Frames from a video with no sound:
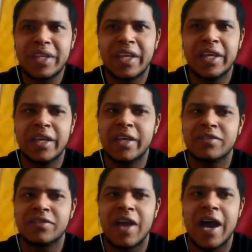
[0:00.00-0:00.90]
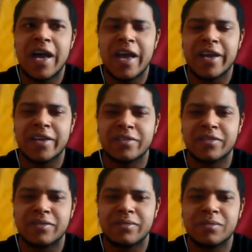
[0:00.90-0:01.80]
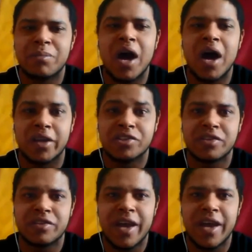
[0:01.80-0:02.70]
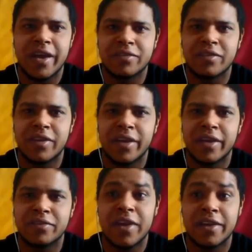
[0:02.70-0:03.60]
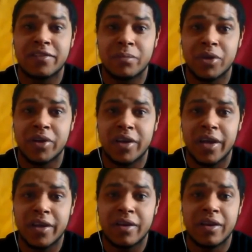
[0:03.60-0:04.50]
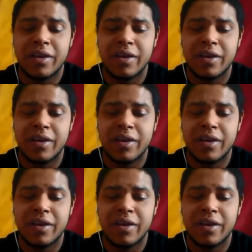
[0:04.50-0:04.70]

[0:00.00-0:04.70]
he's not as polished as a Sye Ten Bruggencate,